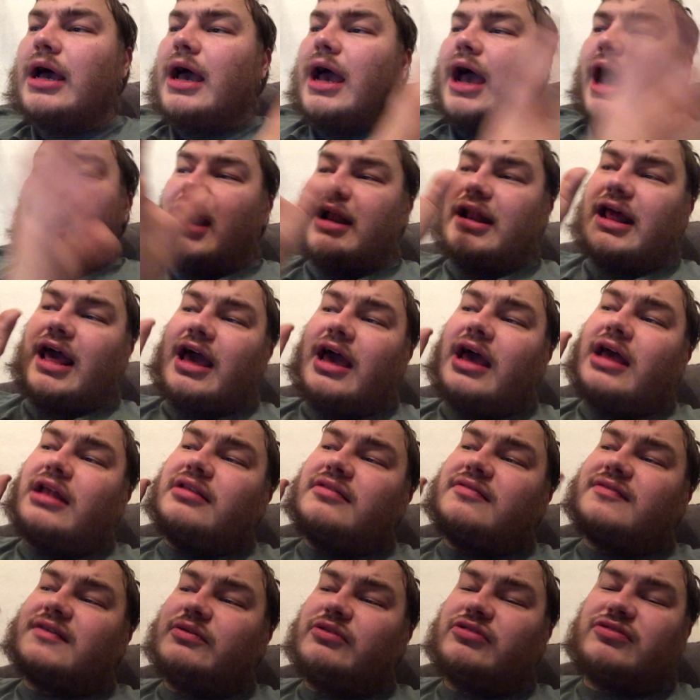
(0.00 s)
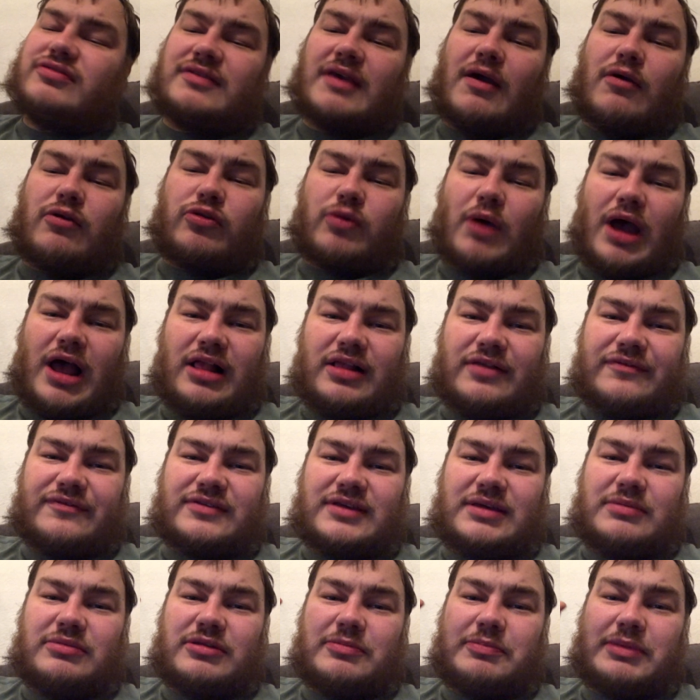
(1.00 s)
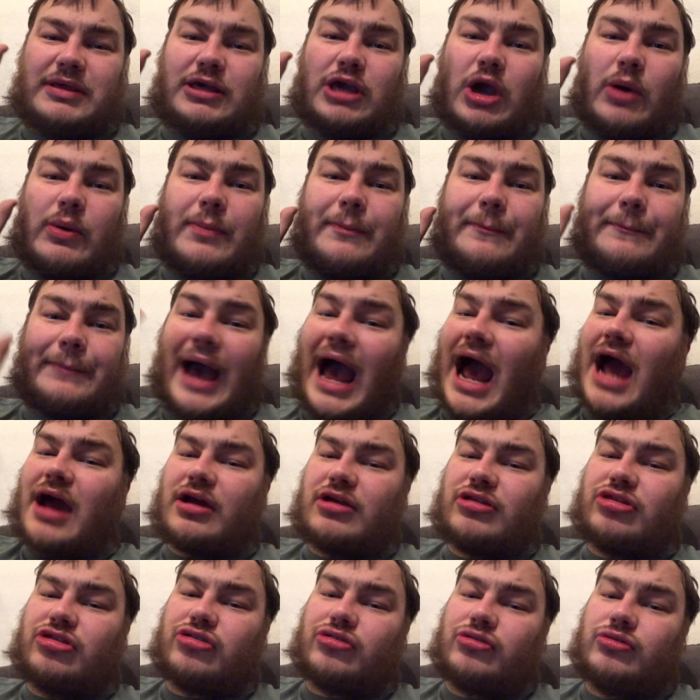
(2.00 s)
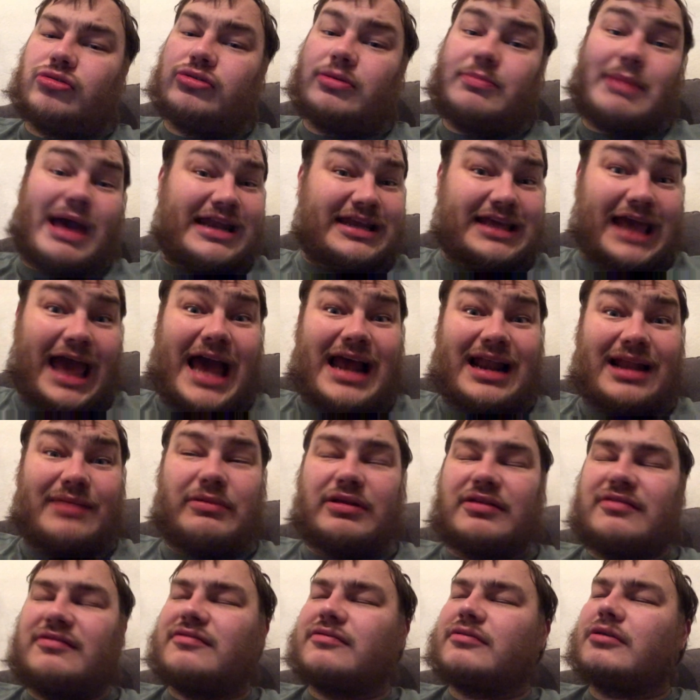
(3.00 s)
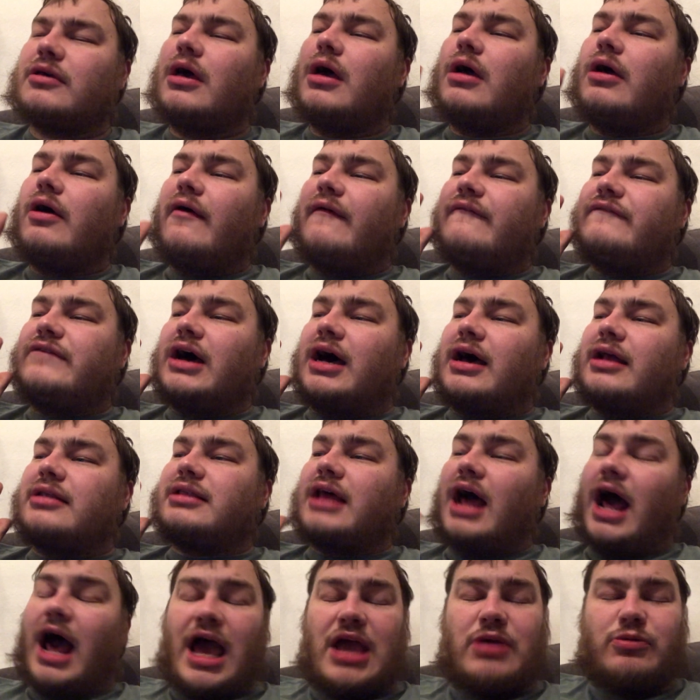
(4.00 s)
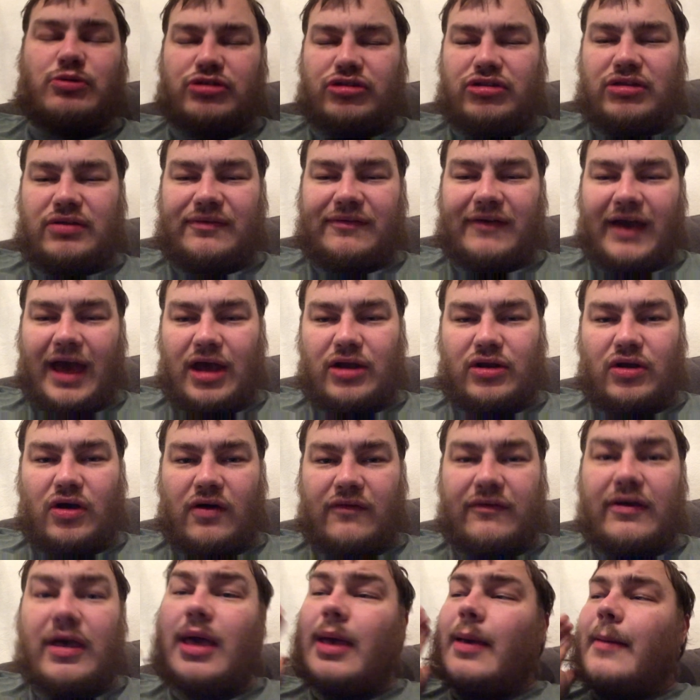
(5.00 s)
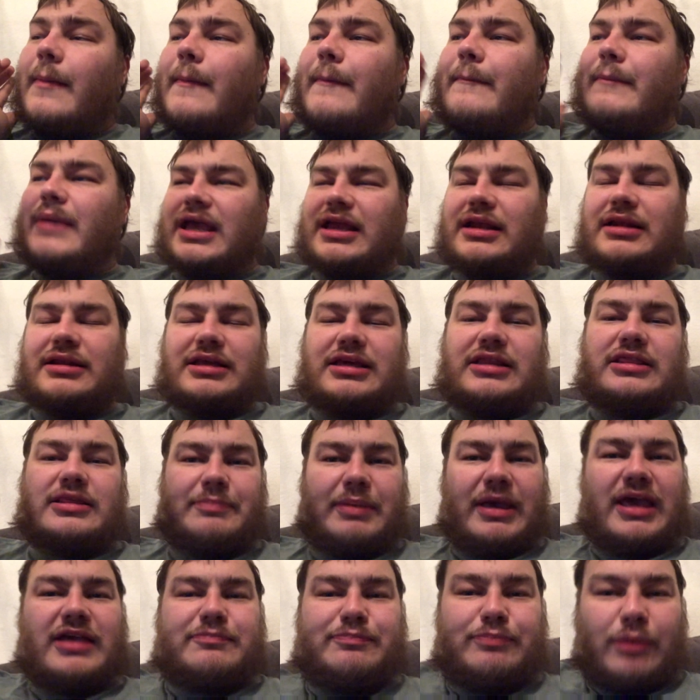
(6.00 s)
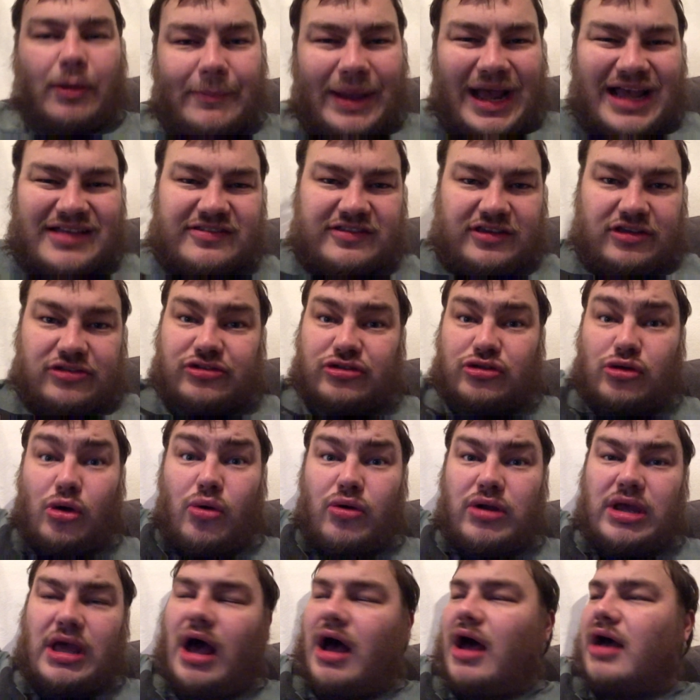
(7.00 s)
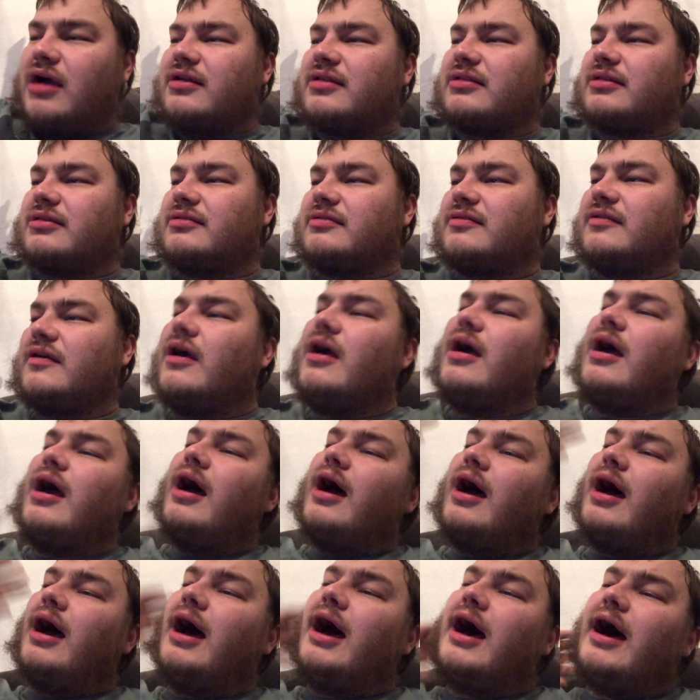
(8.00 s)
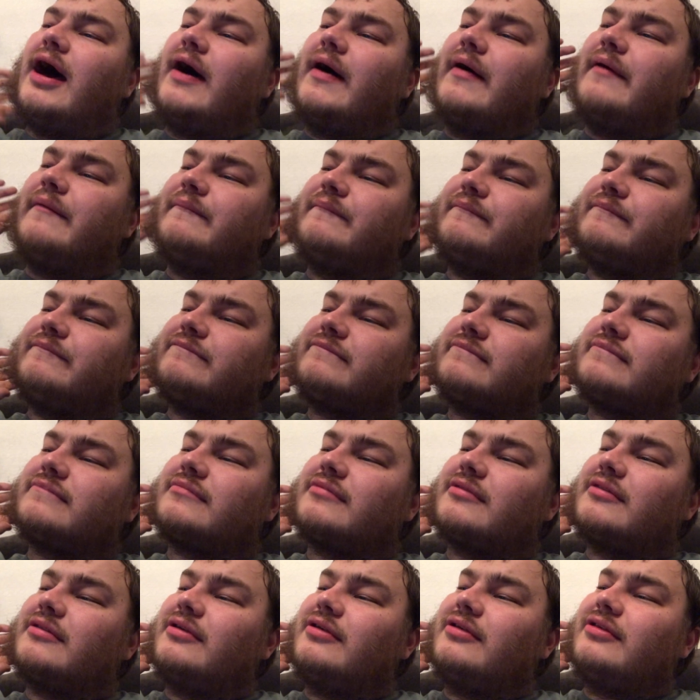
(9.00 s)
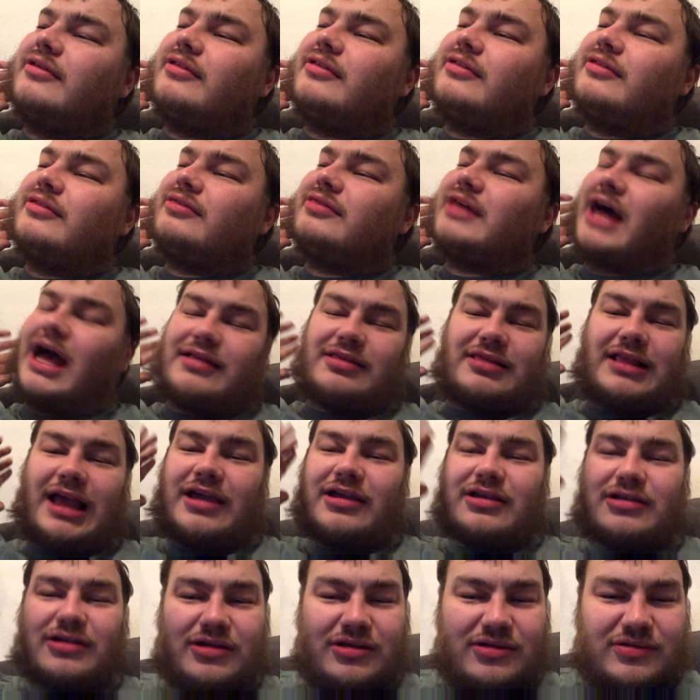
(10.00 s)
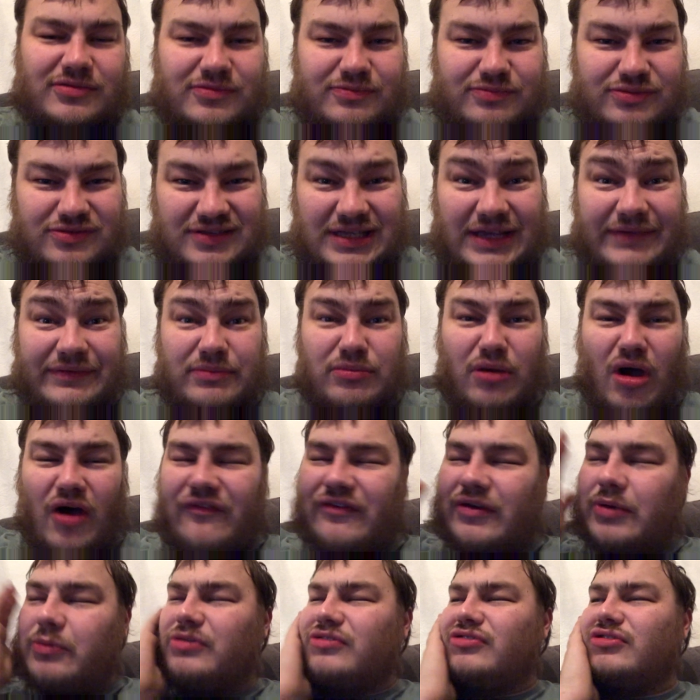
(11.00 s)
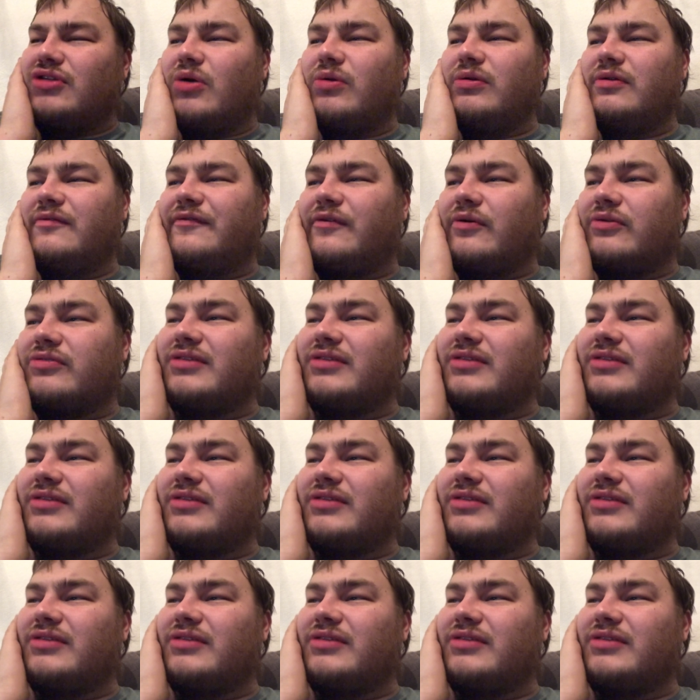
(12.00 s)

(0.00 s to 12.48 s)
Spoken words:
And then Series 12 seemed to be going back to the many elements that I wasn't a fan of. Mainly the big bombastic story arcs that like Stephen Moffat was known for.